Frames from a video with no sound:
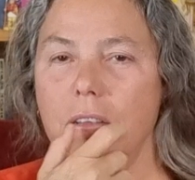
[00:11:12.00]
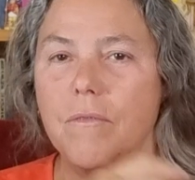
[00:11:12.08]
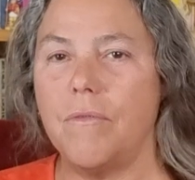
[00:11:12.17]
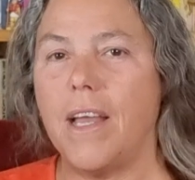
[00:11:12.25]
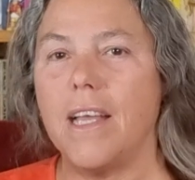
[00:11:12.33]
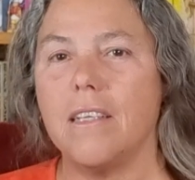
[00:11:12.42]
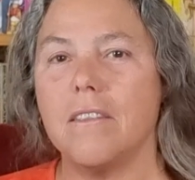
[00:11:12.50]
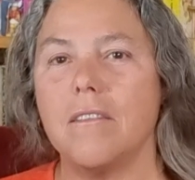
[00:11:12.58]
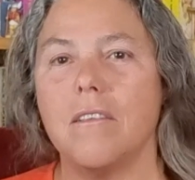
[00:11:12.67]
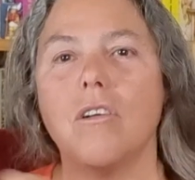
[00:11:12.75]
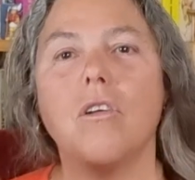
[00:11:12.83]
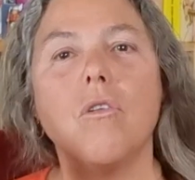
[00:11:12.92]
Fangs.
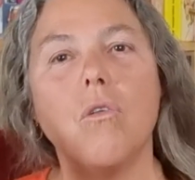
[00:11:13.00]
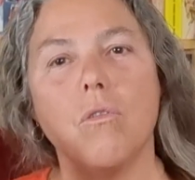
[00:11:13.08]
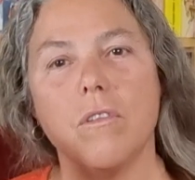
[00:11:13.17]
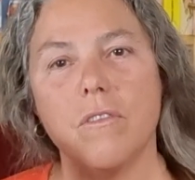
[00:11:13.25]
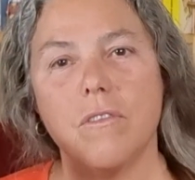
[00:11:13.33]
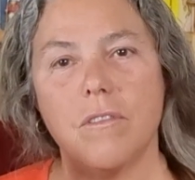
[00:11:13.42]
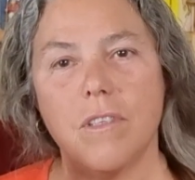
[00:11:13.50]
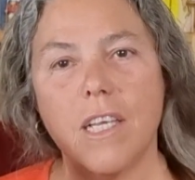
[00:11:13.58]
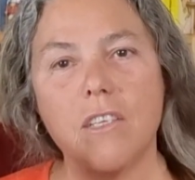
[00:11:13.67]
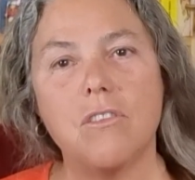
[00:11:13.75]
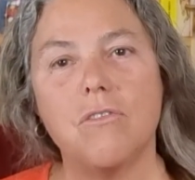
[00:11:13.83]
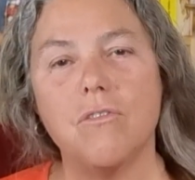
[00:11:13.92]
Claws.
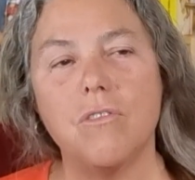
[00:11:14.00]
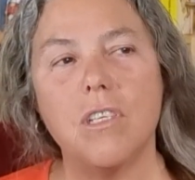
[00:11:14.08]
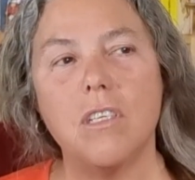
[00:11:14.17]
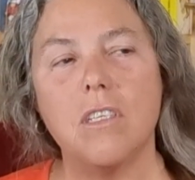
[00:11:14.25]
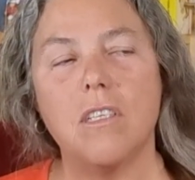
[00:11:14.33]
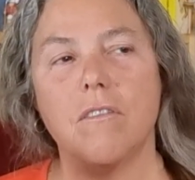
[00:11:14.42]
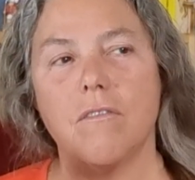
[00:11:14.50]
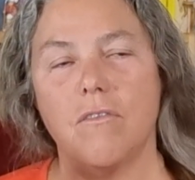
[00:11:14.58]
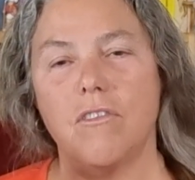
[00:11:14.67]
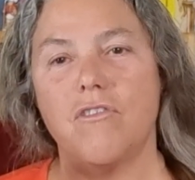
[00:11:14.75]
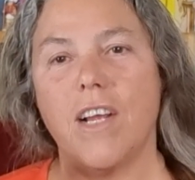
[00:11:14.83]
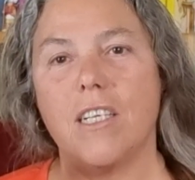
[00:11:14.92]
Extruding
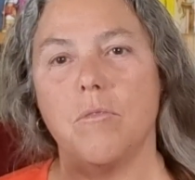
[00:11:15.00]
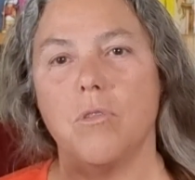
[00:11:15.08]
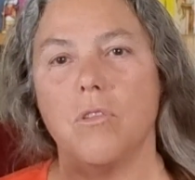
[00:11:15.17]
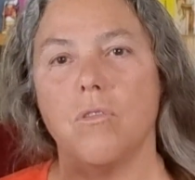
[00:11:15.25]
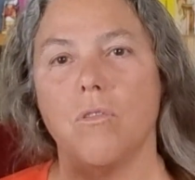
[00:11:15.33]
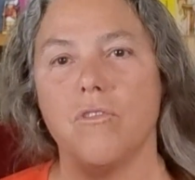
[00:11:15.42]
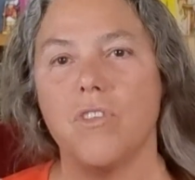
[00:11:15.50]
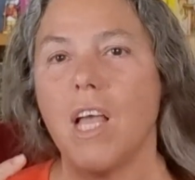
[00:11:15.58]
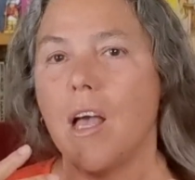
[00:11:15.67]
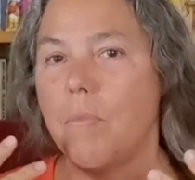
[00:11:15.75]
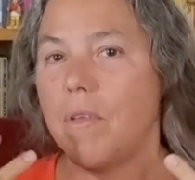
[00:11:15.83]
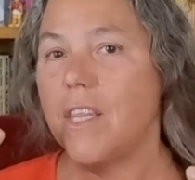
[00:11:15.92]
retractable claws.
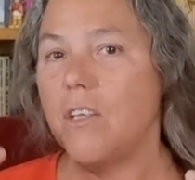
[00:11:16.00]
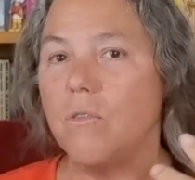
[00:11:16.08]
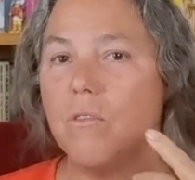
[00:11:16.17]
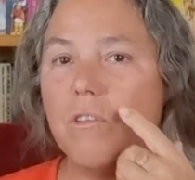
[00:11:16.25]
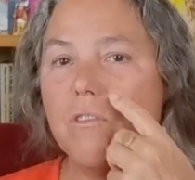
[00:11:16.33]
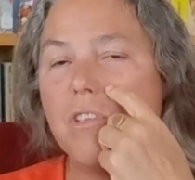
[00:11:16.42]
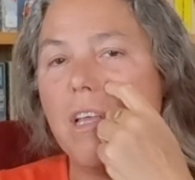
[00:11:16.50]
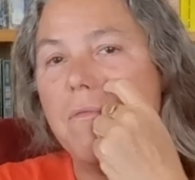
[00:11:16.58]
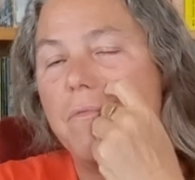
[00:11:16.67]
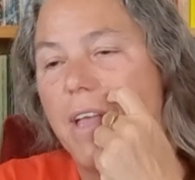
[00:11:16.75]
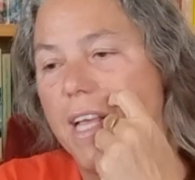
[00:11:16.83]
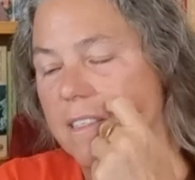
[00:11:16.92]
But they do also
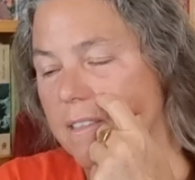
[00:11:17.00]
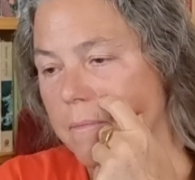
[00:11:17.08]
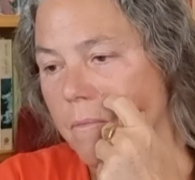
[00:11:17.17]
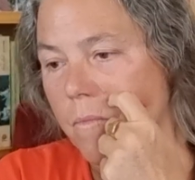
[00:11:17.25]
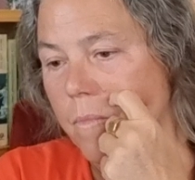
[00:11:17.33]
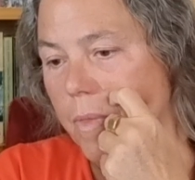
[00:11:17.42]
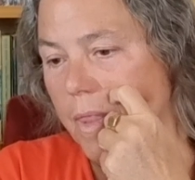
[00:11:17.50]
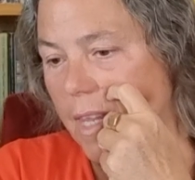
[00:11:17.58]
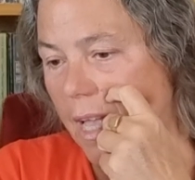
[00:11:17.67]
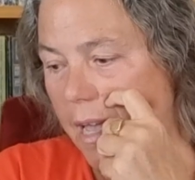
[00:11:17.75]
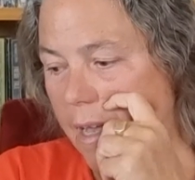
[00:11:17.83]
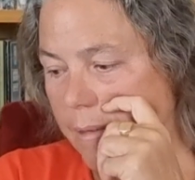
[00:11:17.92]
have fangs.
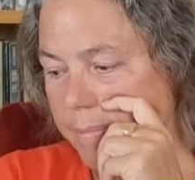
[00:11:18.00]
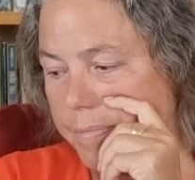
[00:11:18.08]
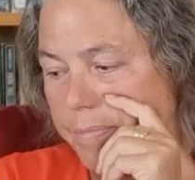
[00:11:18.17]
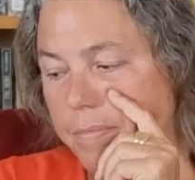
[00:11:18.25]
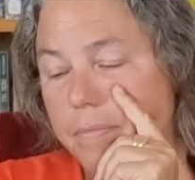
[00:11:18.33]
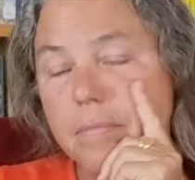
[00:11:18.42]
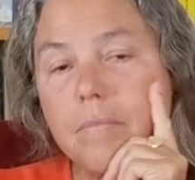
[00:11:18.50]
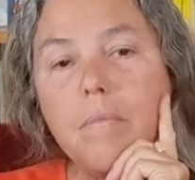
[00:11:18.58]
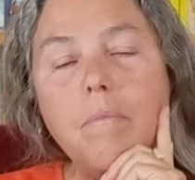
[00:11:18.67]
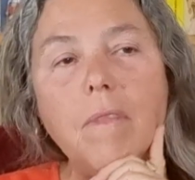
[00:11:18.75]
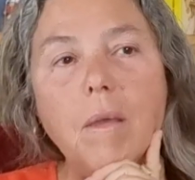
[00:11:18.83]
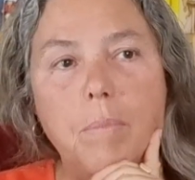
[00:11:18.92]

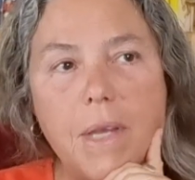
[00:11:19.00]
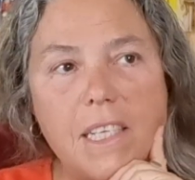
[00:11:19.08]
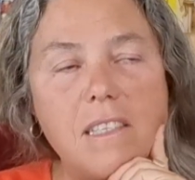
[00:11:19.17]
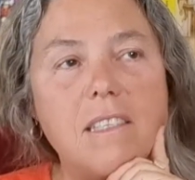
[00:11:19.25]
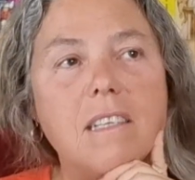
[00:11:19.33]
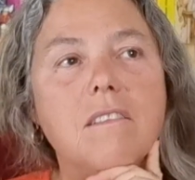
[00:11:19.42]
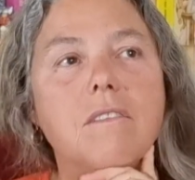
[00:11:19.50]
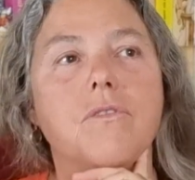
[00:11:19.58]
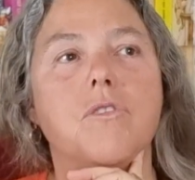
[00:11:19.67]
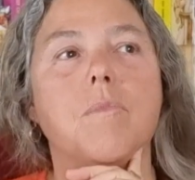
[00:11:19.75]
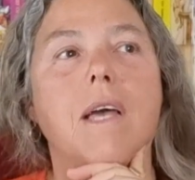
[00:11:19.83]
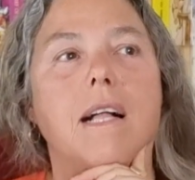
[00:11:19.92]
Better sense of
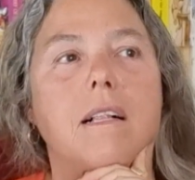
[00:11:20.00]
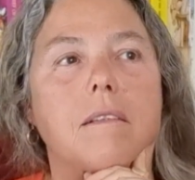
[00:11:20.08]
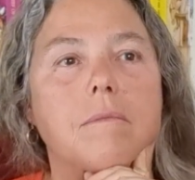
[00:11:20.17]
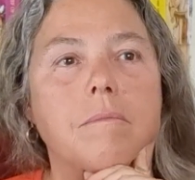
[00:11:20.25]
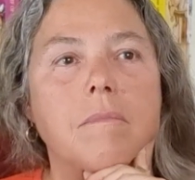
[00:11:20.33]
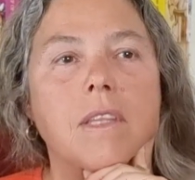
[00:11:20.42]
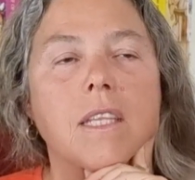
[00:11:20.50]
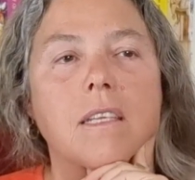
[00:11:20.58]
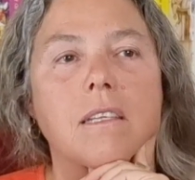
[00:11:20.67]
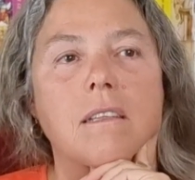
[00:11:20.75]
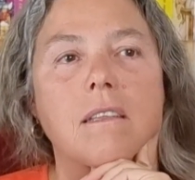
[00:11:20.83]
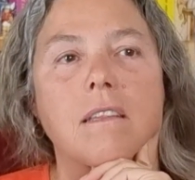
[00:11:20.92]
smell.
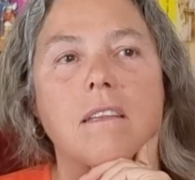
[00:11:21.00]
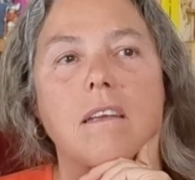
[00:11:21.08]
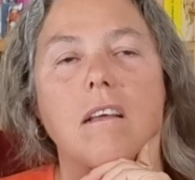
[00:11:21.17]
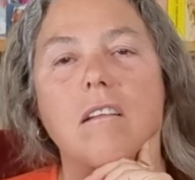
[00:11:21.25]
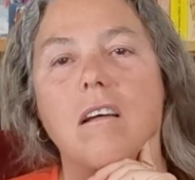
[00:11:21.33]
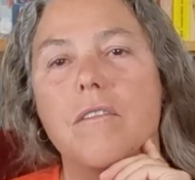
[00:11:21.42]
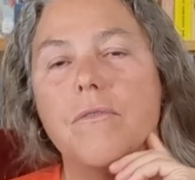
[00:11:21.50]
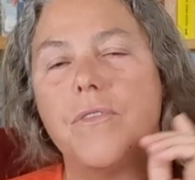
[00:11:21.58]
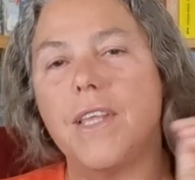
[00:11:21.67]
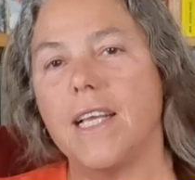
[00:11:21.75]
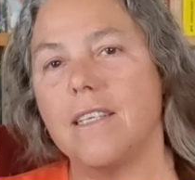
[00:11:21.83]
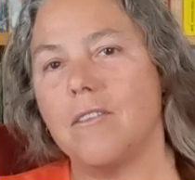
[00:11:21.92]
A lot of
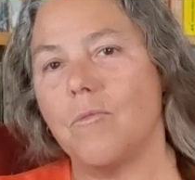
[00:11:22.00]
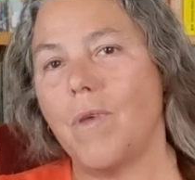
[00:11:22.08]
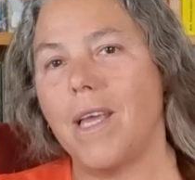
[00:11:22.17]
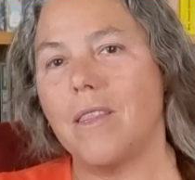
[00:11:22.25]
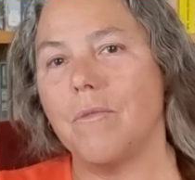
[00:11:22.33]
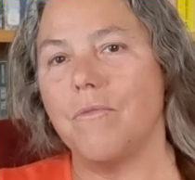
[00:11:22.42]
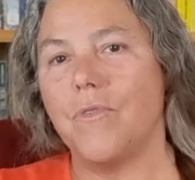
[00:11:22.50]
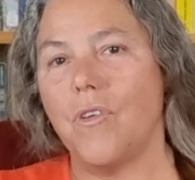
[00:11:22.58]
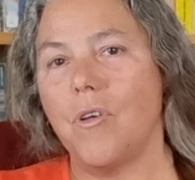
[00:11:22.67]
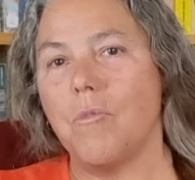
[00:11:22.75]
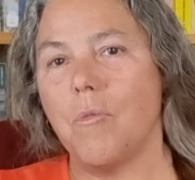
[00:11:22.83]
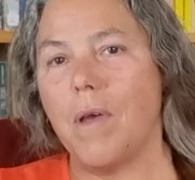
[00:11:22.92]
things that make them
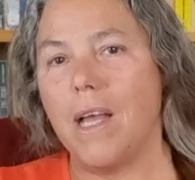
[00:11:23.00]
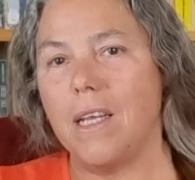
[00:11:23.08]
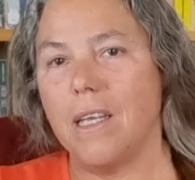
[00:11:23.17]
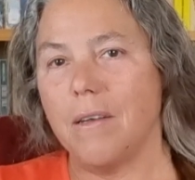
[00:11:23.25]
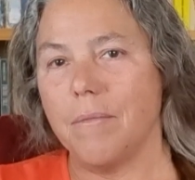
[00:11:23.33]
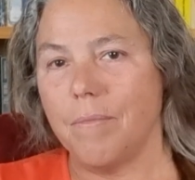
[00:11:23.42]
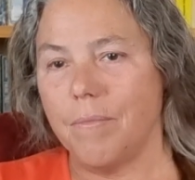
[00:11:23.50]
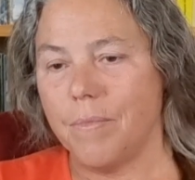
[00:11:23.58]
very mammalian.